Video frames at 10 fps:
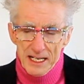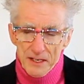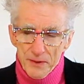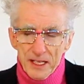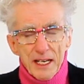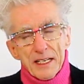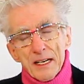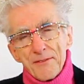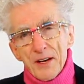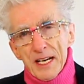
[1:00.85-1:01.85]
he really
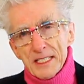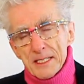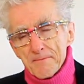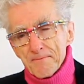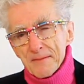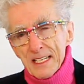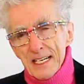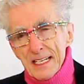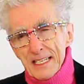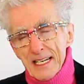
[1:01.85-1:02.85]
identifies
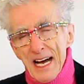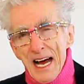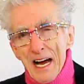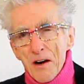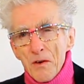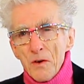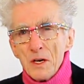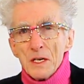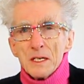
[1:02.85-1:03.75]
how